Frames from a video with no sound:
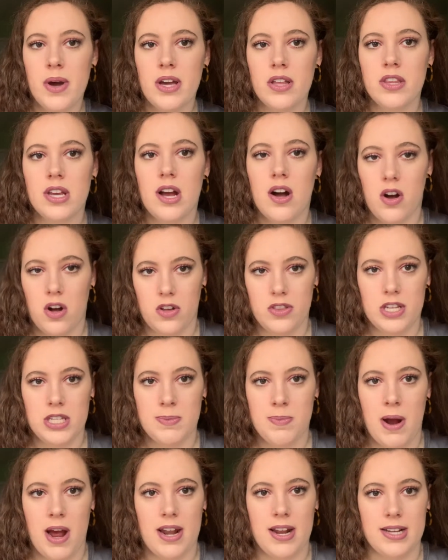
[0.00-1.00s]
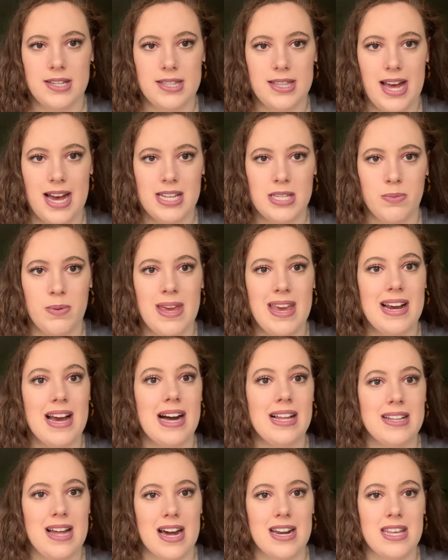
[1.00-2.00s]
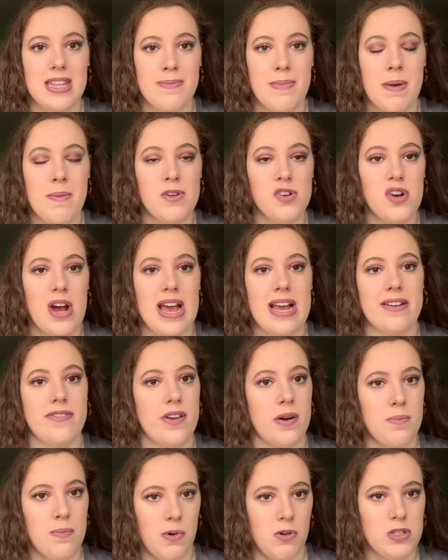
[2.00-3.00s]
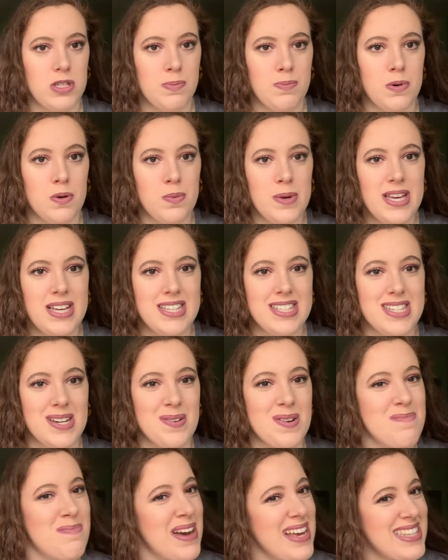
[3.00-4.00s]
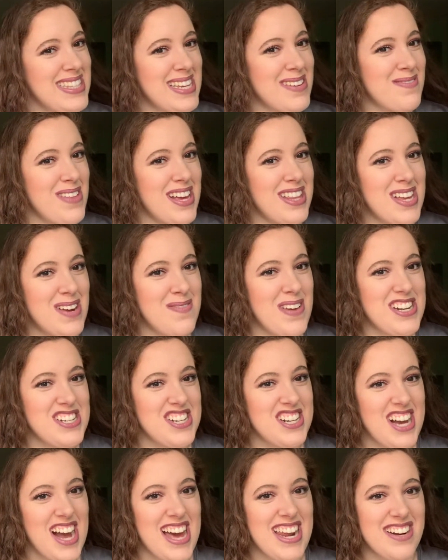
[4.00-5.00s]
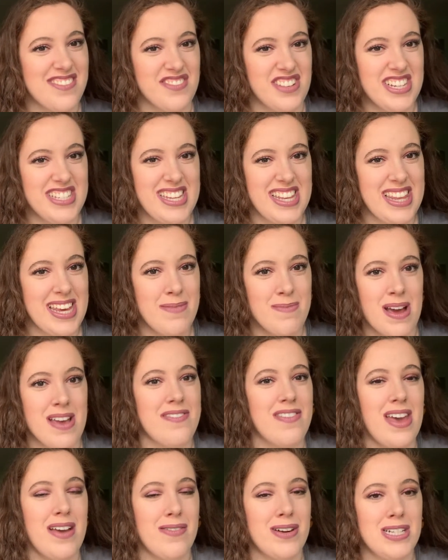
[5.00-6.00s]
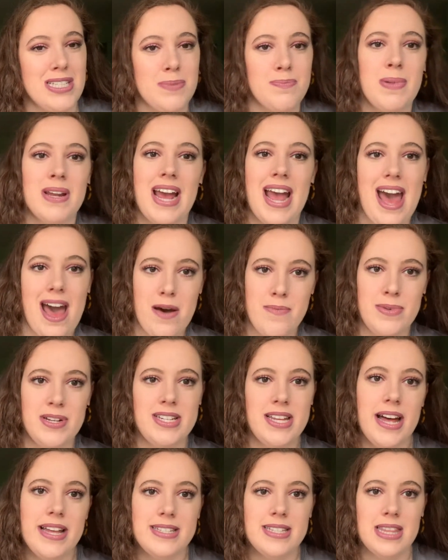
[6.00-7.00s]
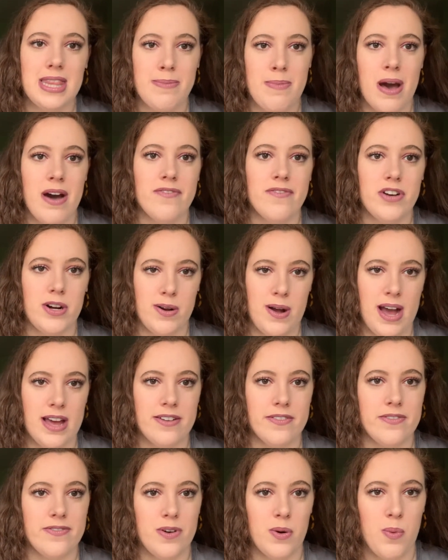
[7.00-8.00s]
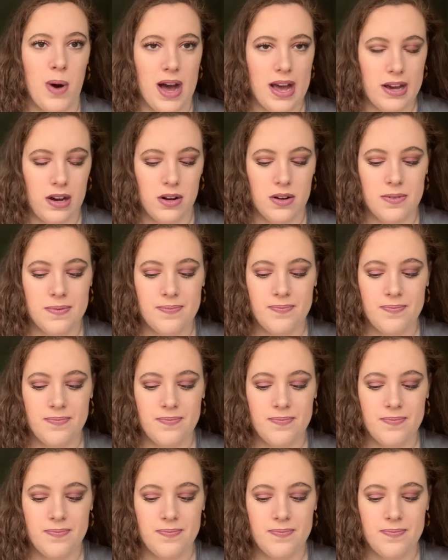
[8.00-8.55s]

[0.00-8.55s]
I only hauled these products last week, a lot of them I've been trying for multiple weeks, so it might seem like they're mentioned kind of recently in my favorites, but I have been testing them out for kind of a while.